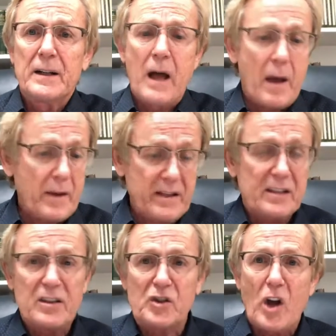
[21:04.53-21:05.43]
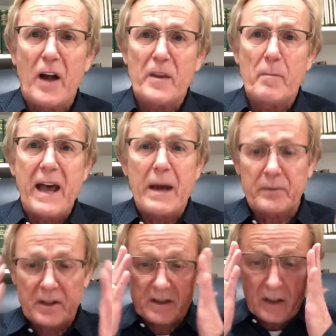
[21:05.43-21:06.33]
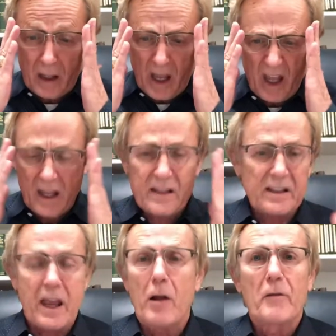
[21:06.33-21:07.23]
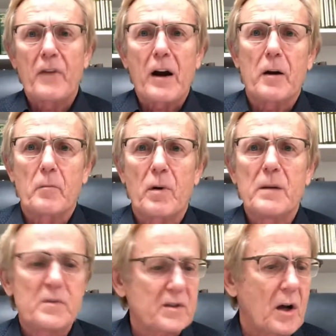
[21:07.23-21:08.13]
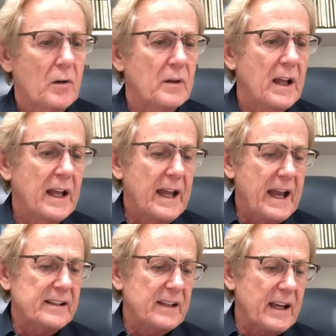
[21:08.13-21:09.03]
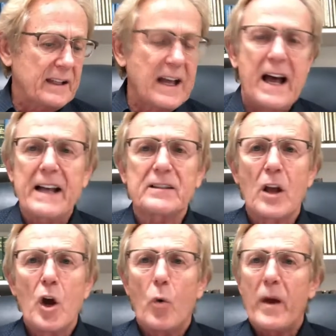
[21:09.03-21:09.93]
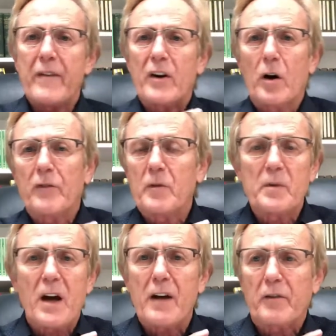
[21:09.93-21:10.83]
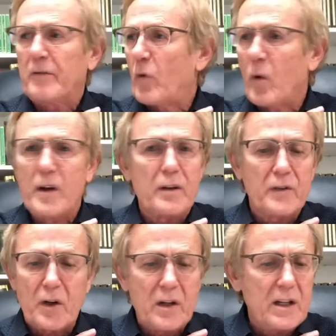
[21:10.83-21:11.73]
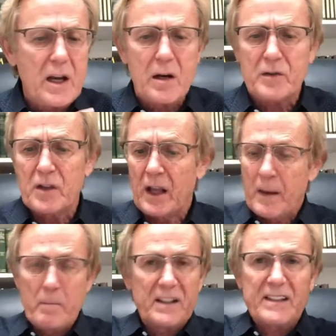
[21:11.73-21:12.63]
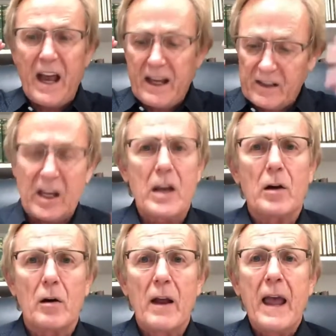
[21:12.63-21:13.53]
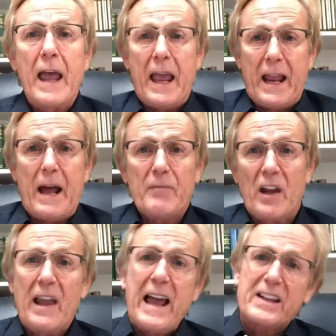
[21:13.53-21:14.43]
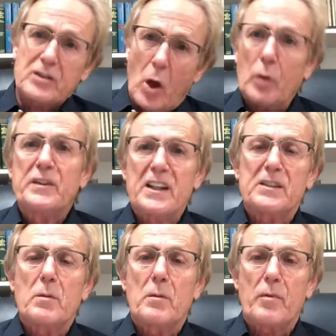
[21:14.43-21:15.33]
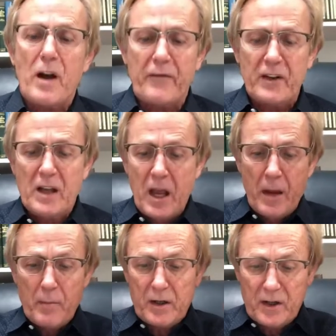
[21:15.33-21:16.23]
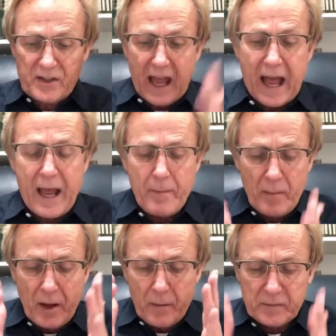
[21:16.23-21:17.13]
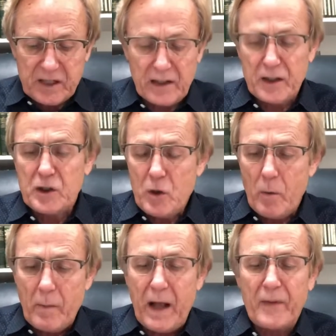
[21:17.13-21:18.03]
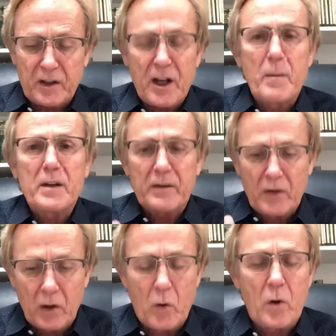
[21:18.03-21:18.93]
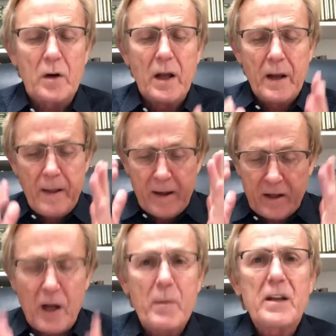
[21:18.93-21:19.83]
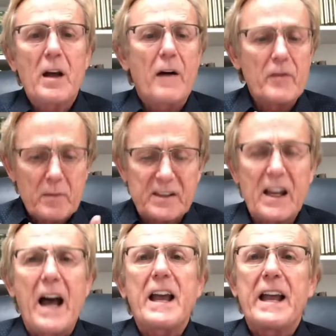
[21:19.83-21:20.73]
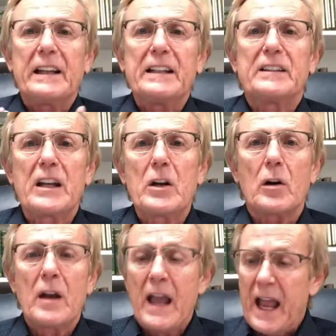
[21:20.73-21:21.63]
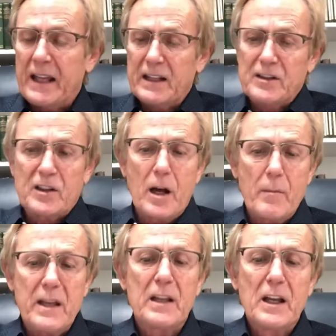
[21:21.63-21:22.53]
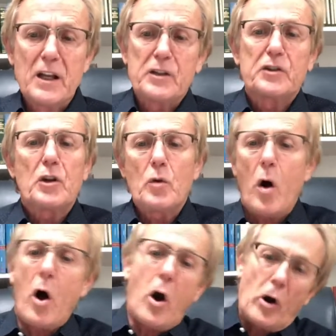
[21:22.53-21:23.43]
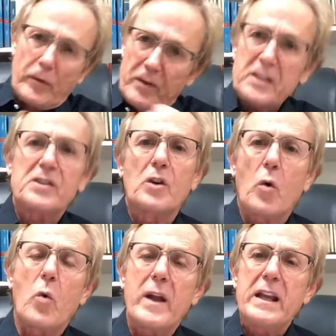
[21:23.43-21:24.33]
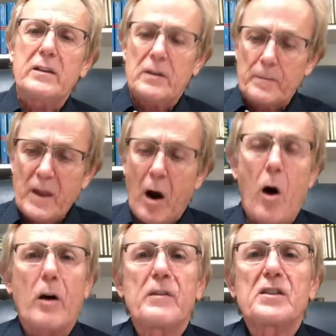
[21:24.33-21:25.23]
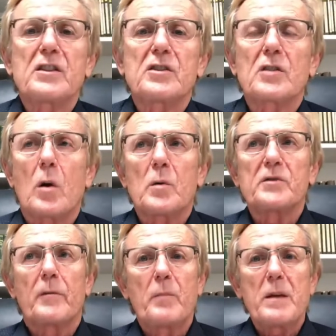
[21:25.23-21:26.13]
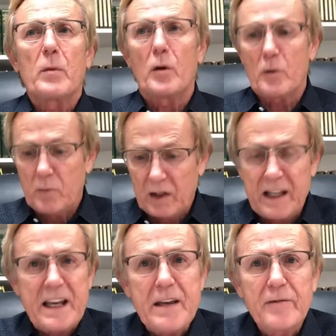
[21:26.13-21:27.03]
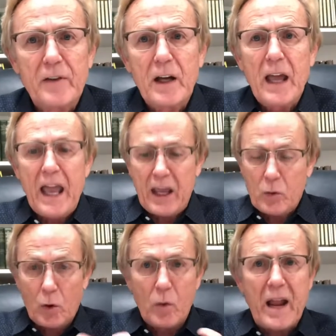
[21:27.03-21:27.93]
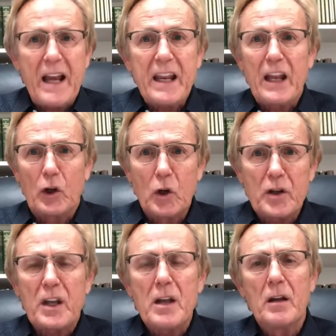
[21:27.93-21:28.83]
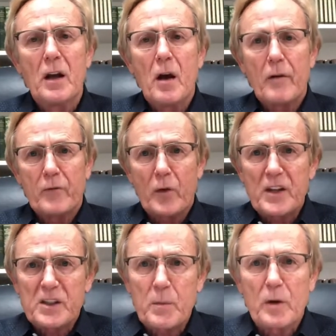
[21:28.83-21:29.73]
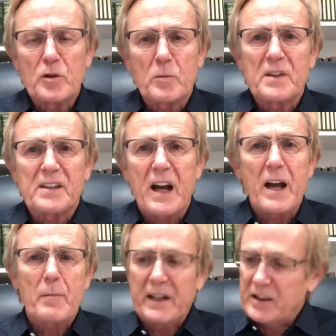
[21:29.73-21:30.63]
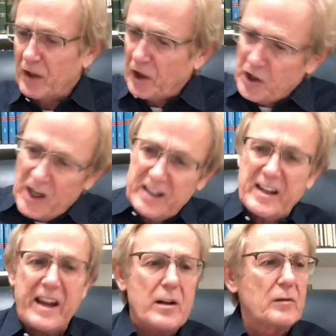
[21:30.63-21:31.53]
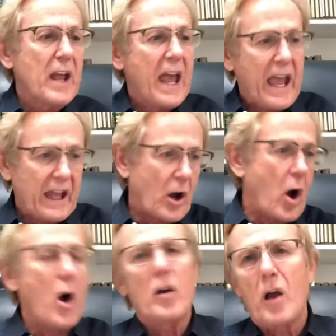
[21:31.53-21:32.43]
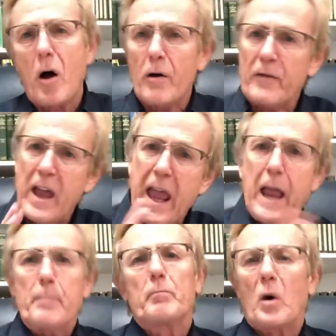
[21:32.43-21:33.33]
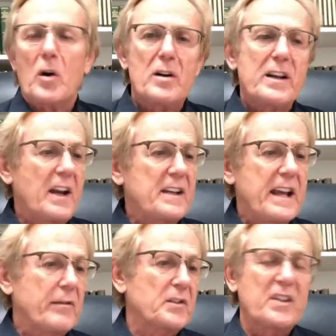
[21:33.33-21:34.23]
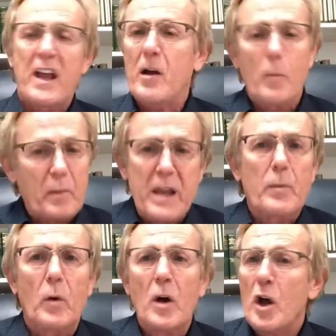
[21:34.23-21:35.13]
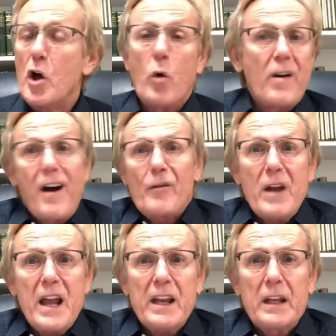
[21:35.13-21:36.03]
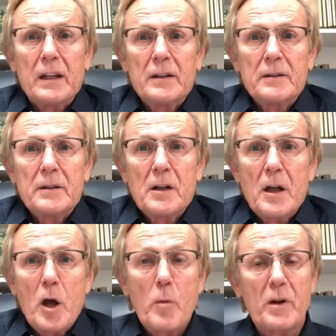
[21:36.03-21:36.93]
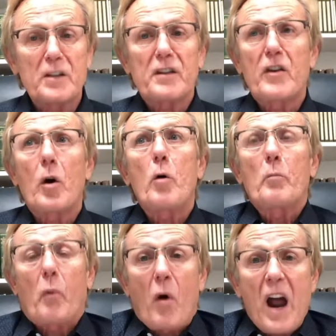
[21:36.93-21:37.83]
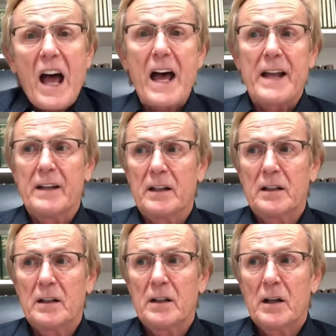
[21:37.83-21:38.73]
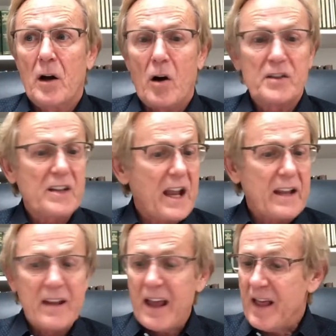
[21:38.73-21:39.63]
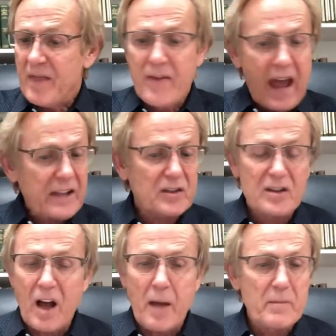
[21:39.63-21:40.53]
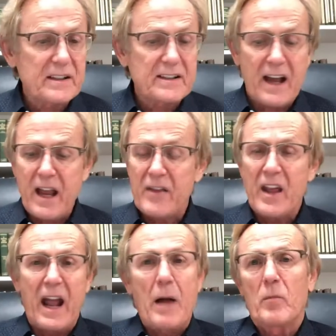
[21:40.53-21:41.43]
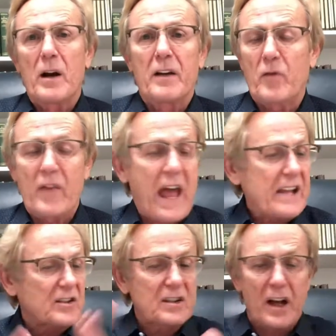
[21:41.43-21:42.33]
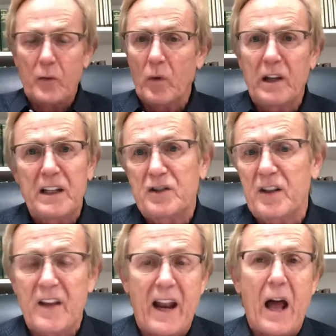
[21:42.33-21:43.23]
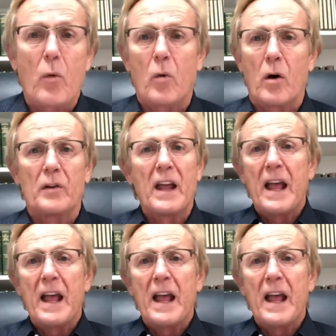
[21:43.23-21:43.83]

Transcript: I mean, this is John the Baptist. This is hellfire and brimstone. He's saying, guys, we haven't heard from God for 430 years. Messiah's here, and I'm the last Old Testament prophet because I'm telling you about the coming of the Lord, coming of the Messiah, and he's here, and he's coming to harvest the wheat, harvest the souls of people who believe and who are ready and looking for the spiritual Messiah, but he's going to cut down and haul off and burn in the devil's hell people who are not ready, who, because of their own pride, are saying, That's not Messiah that I'm ready for. That's not religion that I want.